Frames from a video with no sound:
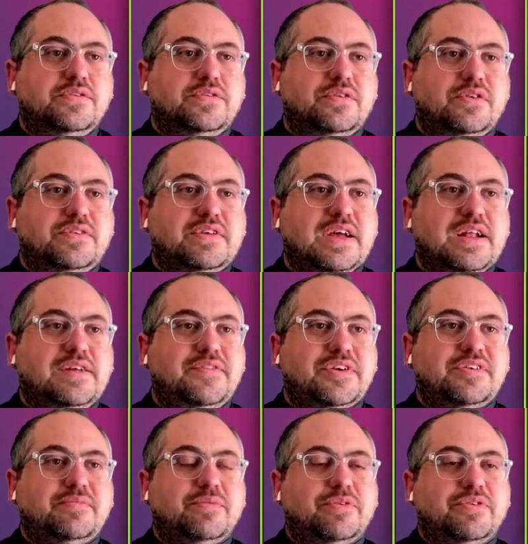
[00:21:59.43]
So let's kind of
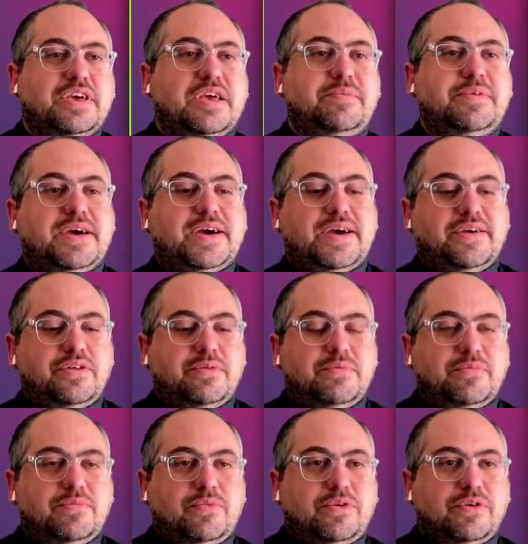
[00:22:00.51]
explore the API a little
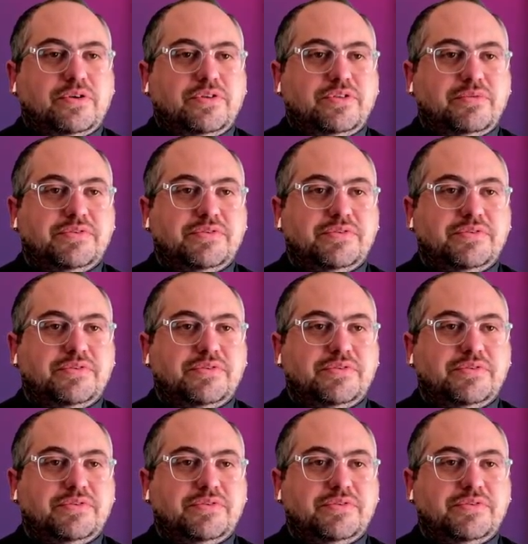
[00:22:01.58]
bit more,